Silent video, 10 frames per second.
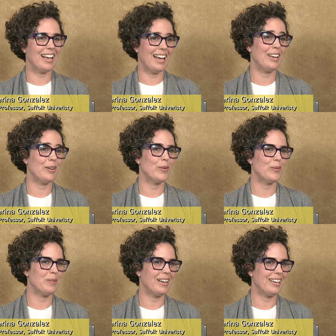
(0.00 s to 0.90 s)
I owe
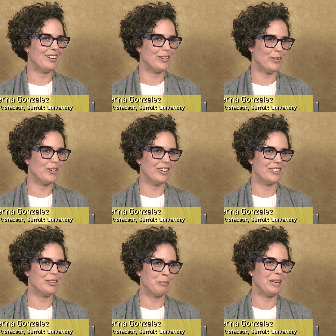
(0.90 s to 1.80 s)
my career
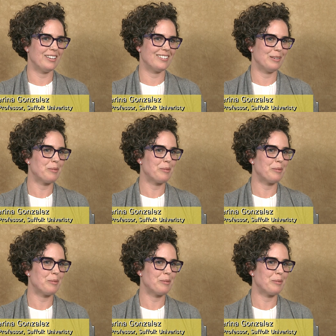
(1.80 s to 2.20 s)
to the PhD